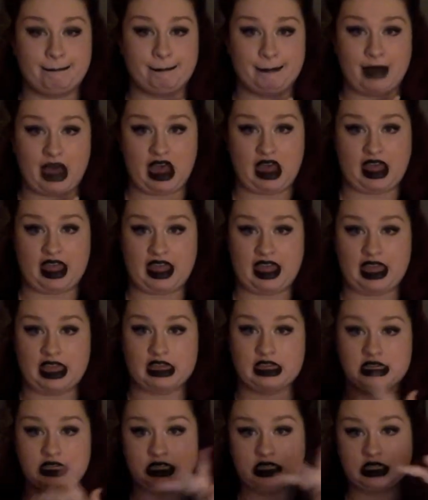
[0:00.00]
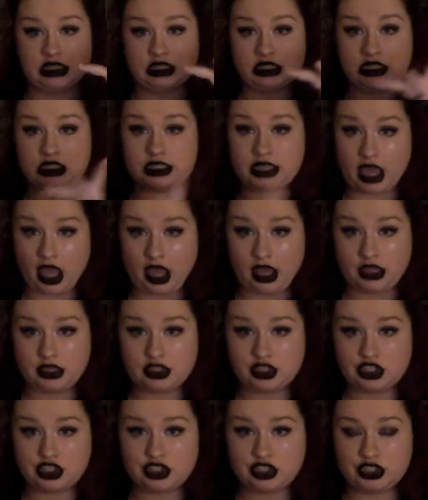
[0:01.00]
My
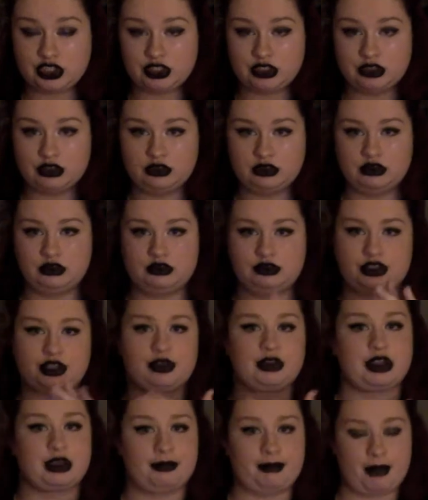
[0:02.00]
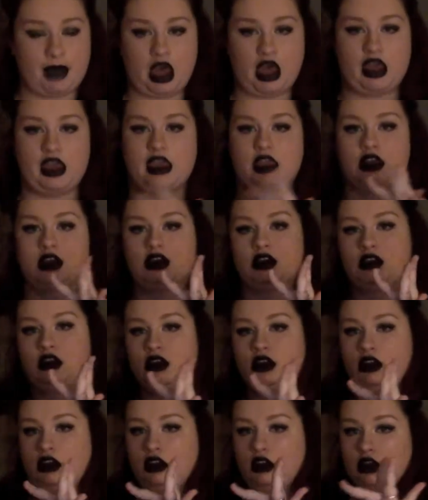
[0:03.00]
touch. So again, my
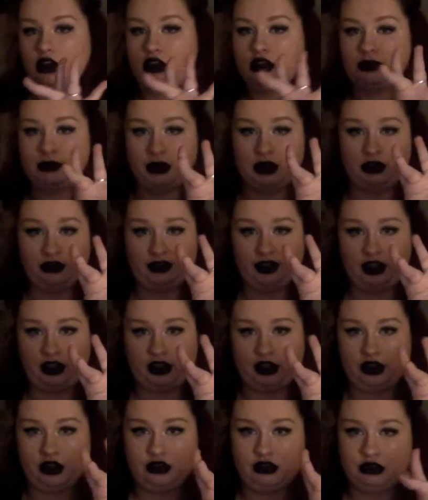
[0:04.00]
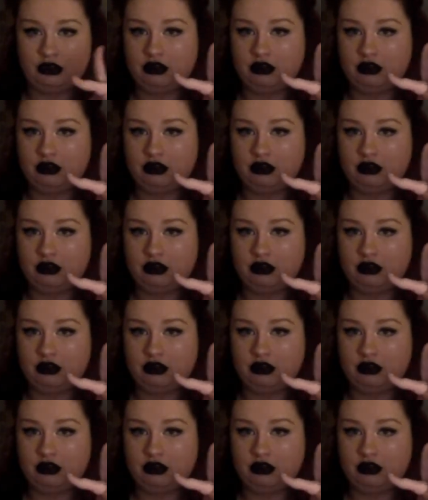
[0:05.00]
middle finger